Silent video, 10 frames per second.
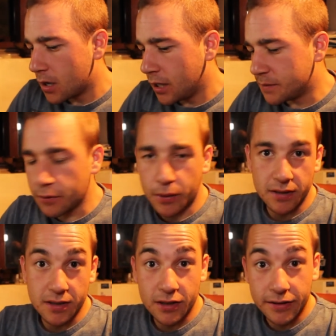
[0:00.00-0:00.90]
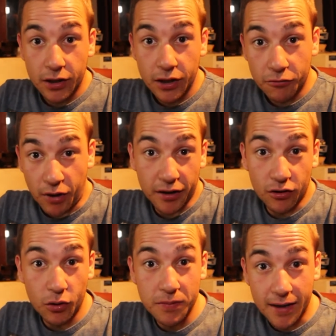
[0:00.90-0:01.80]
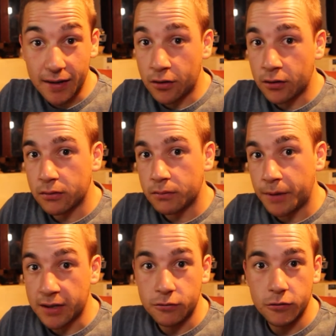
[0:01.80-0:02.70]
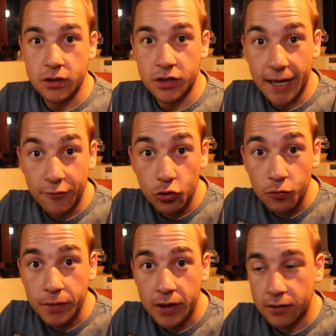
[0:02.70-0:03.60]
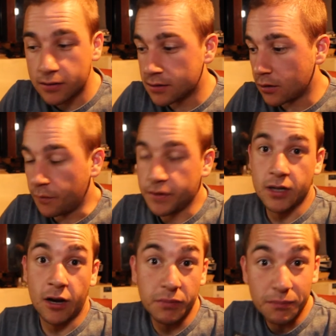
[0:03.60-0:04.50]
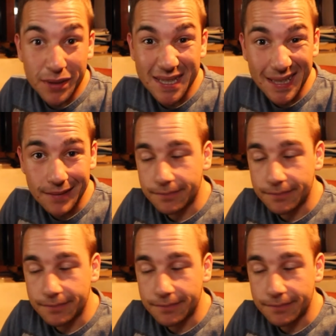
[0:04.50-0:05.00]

It's been a while since I've done a regular update on Banter Wars in general, because obviously I've been busy.